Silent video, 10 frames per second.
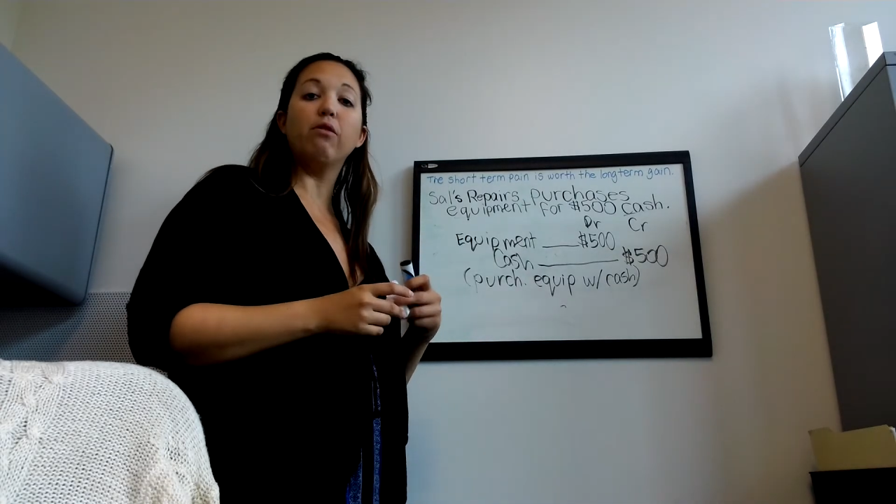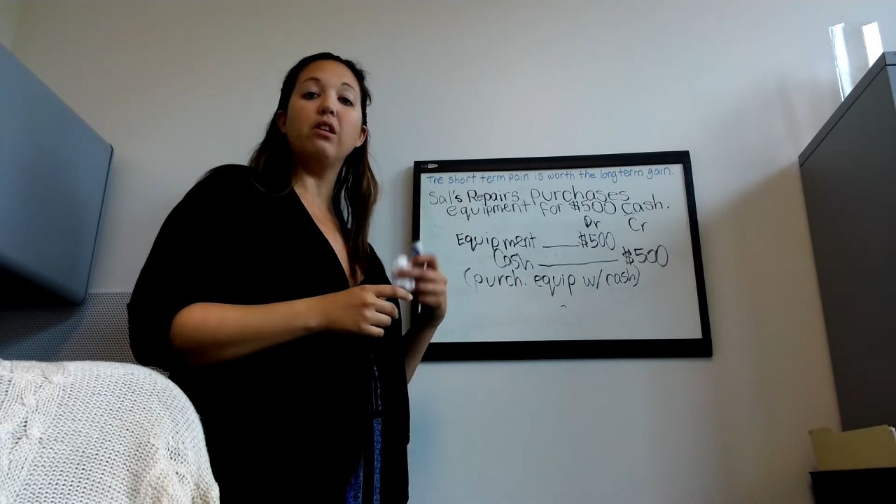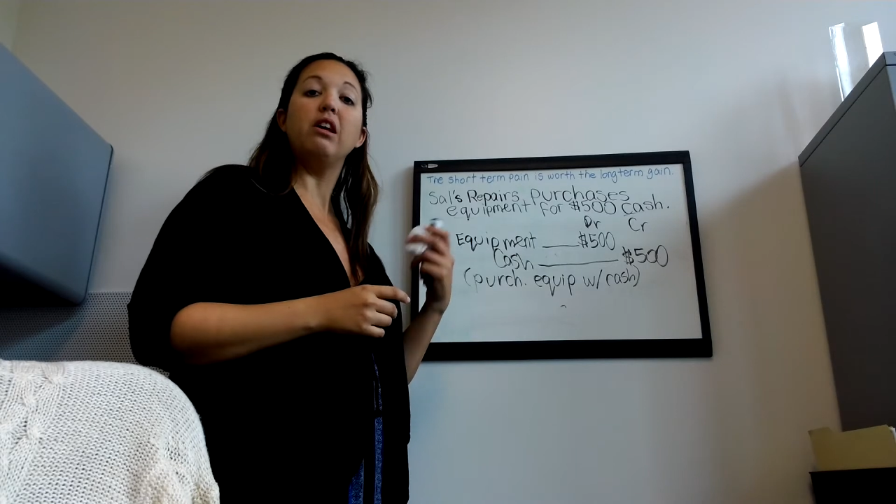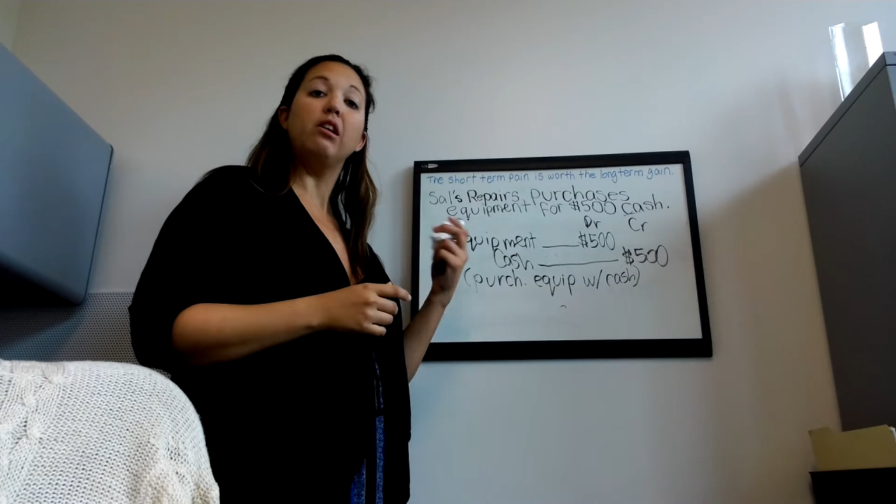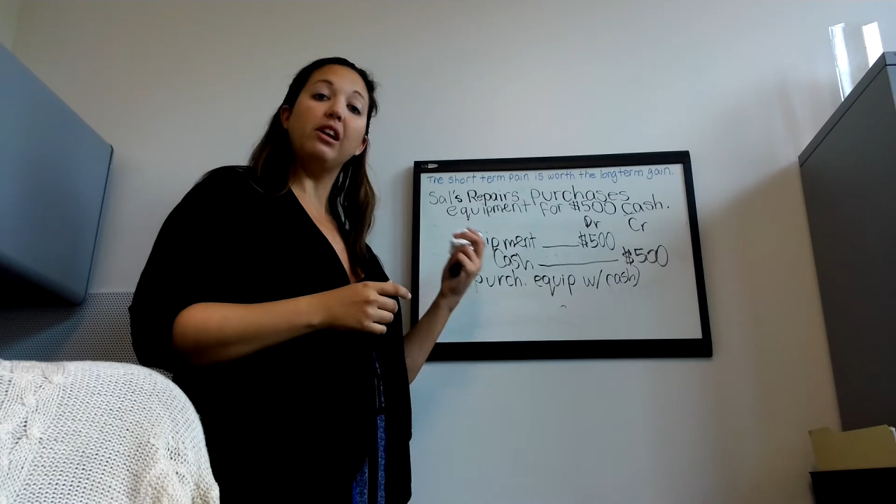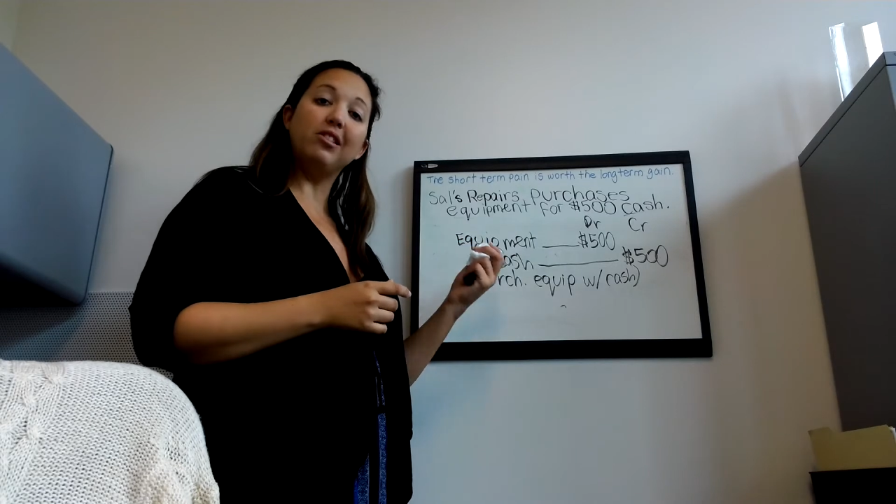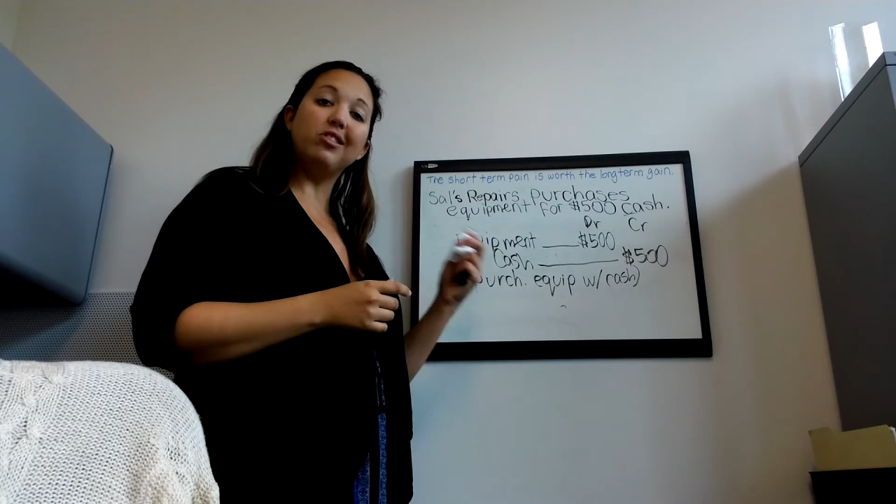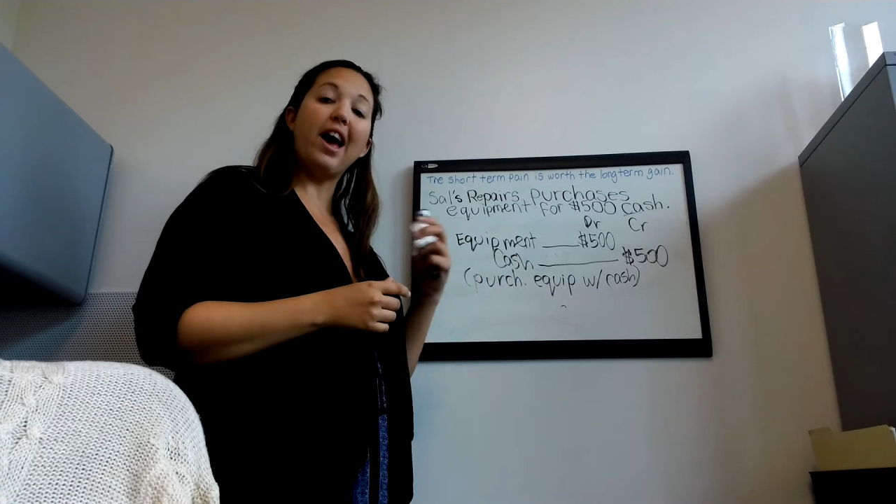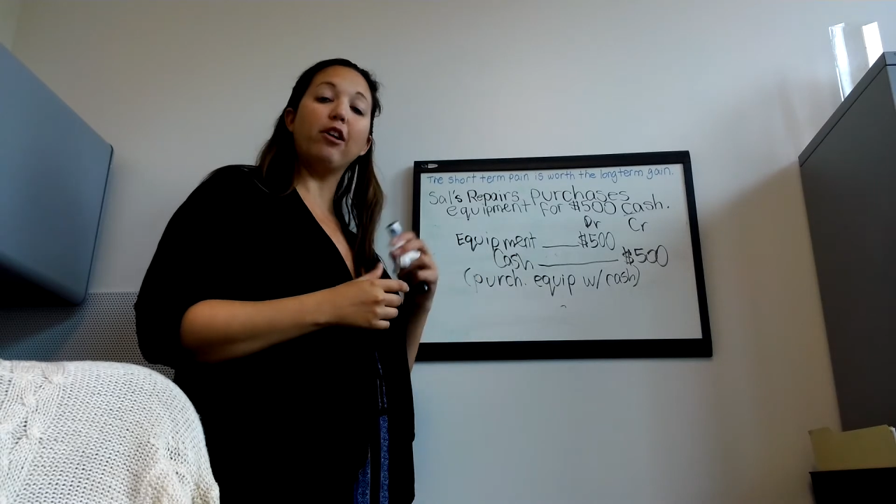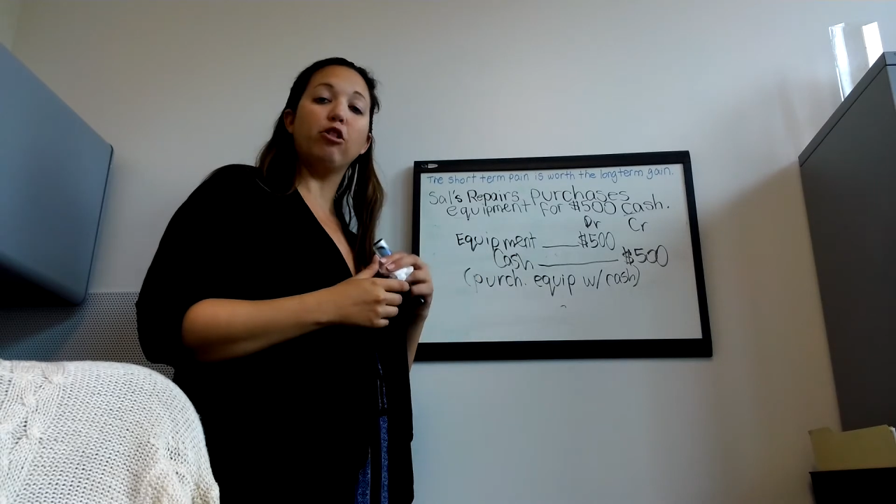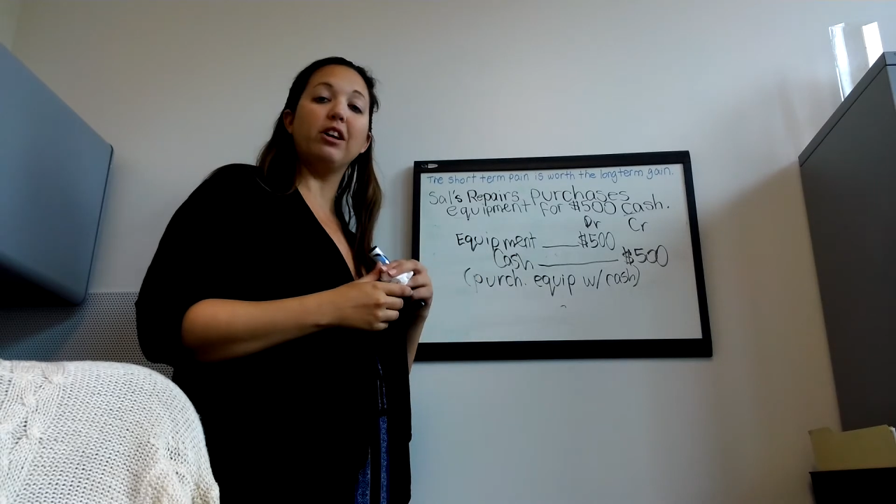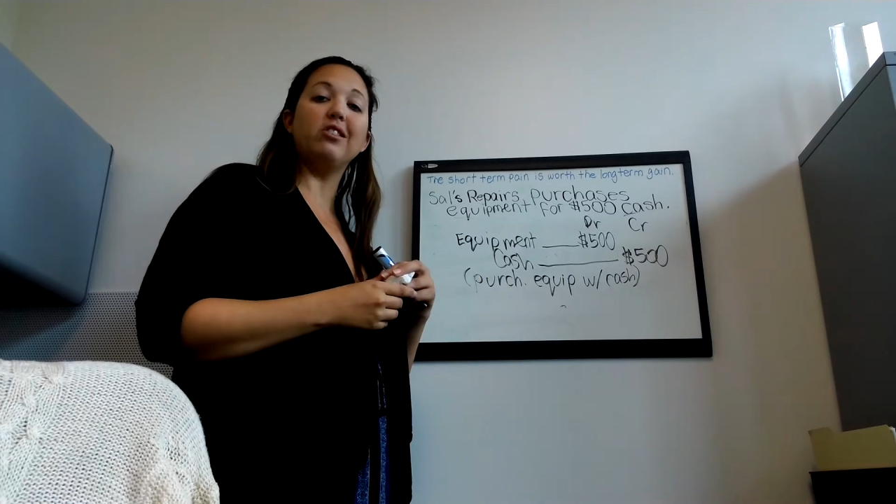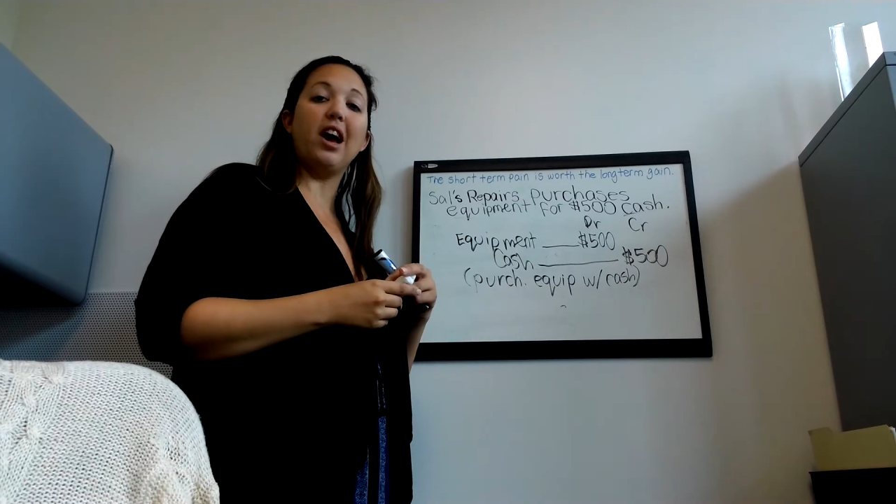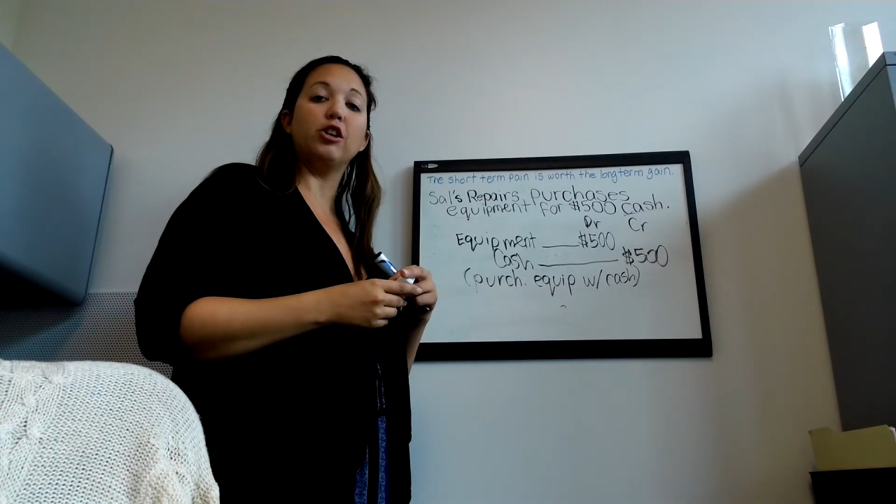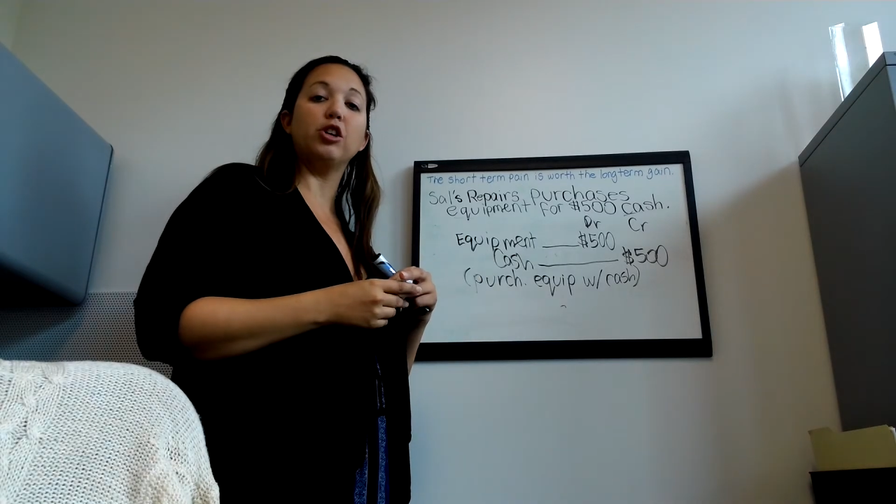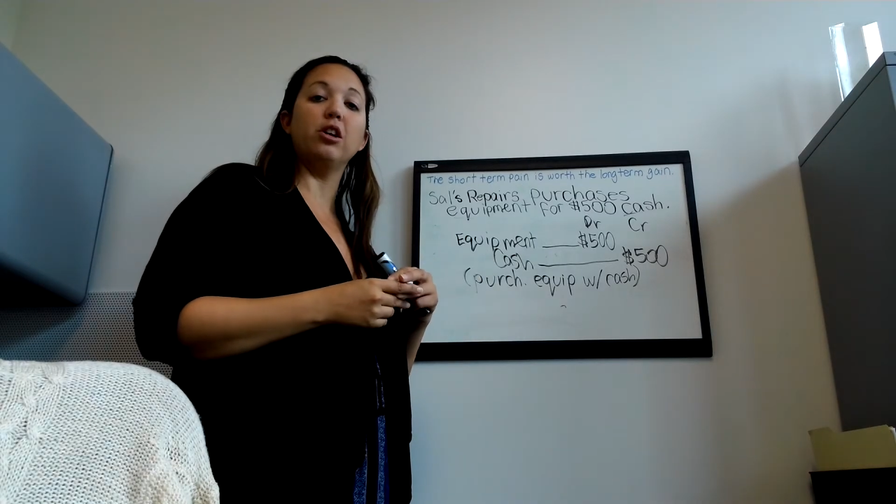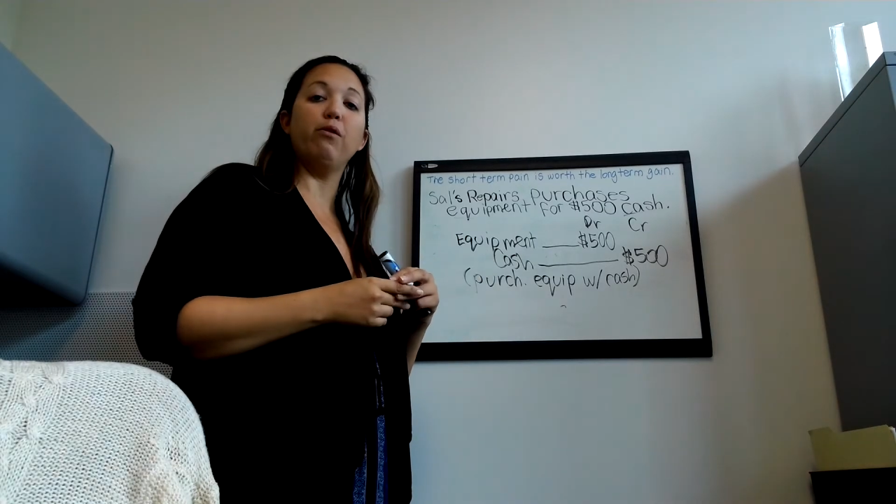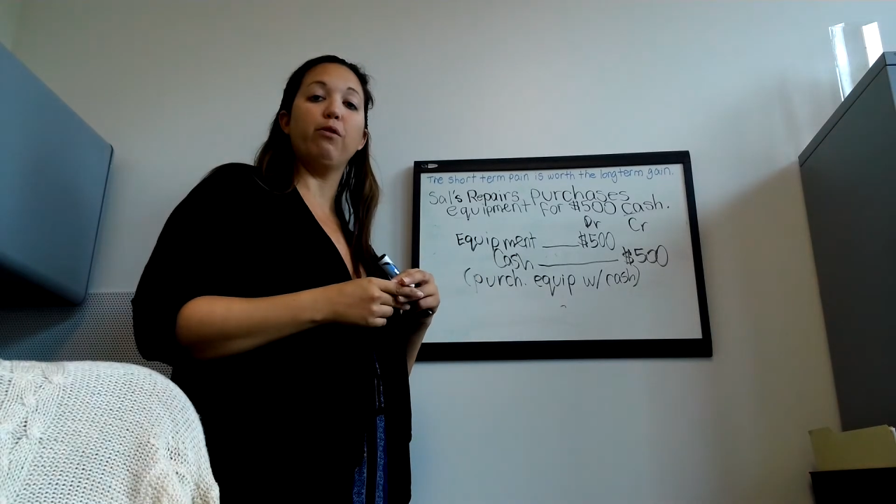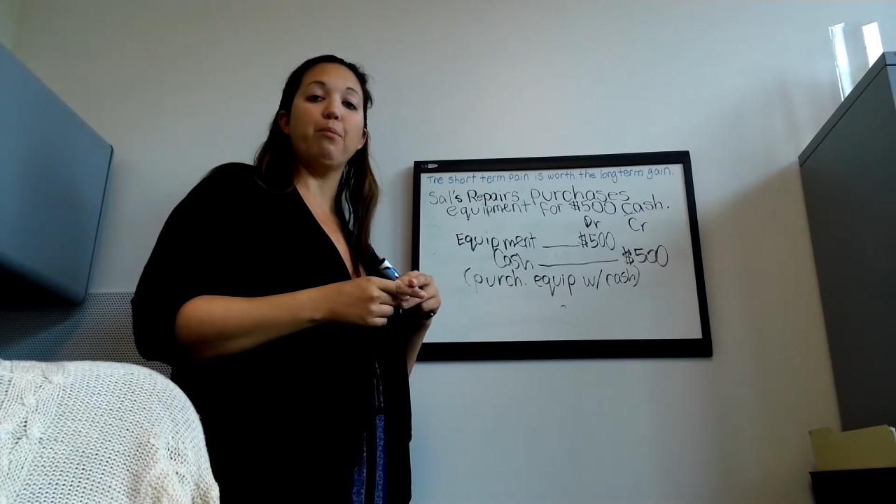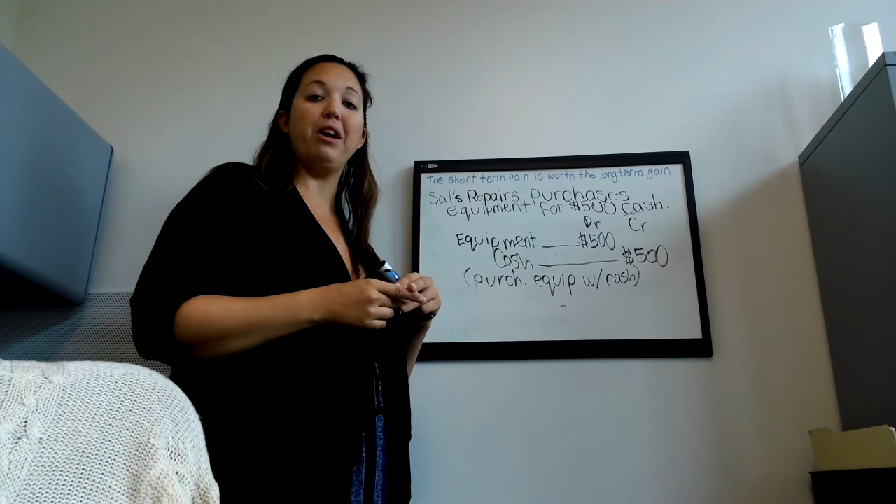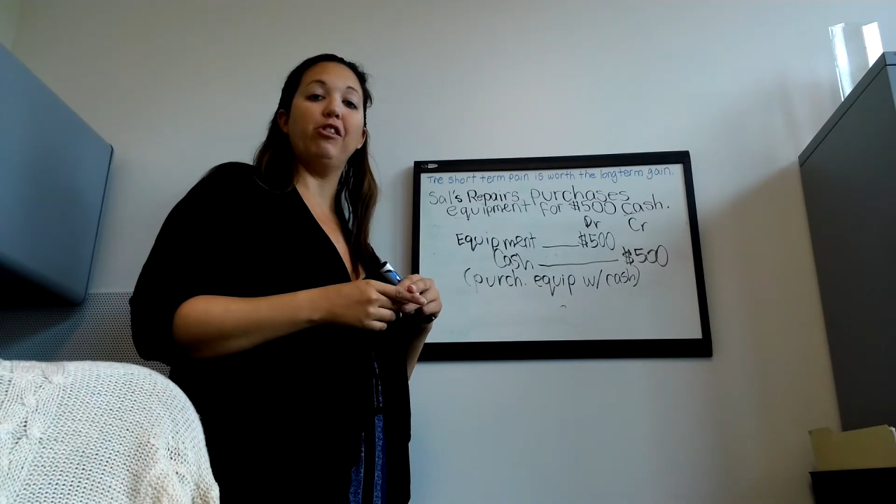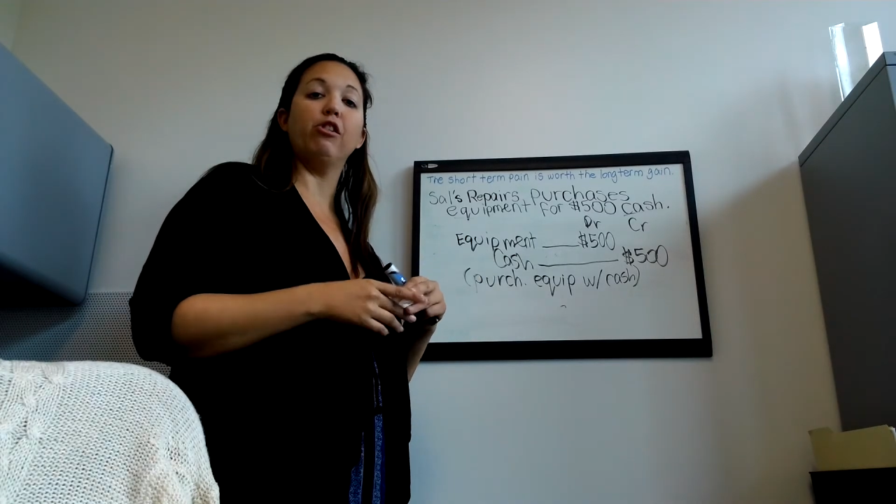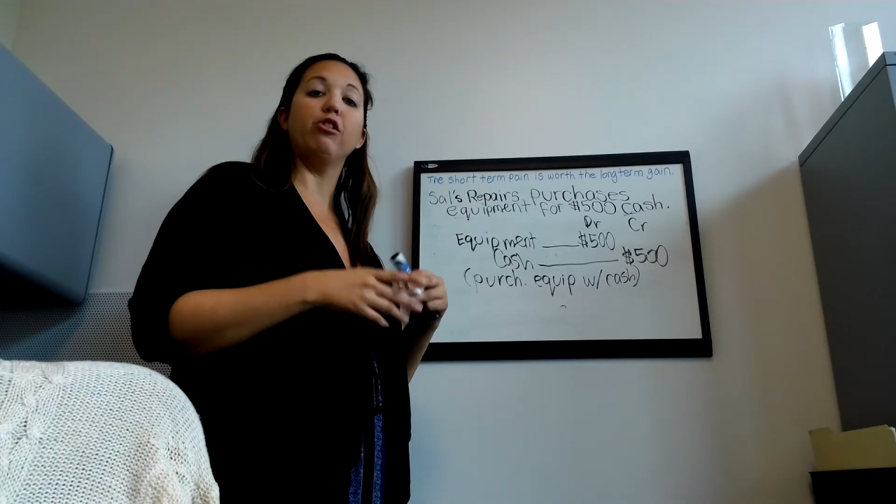the exact transaction information.